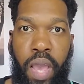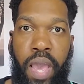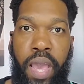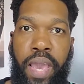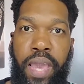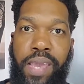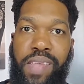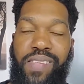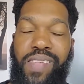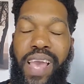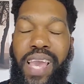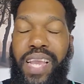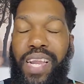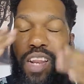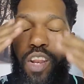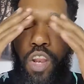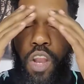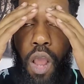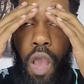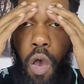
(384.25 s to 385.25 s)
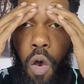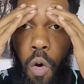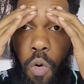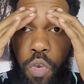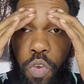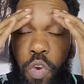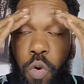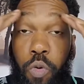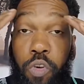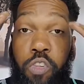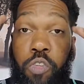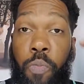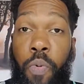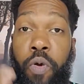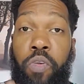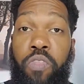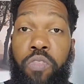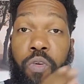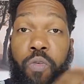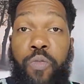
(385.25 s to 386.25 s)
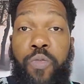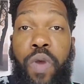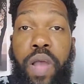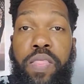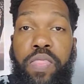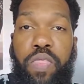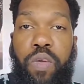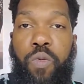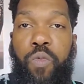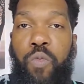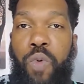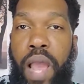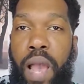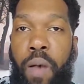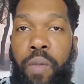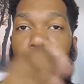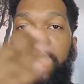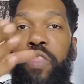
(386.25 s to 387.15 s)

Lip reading: He's like, no, you were supposed to run the route,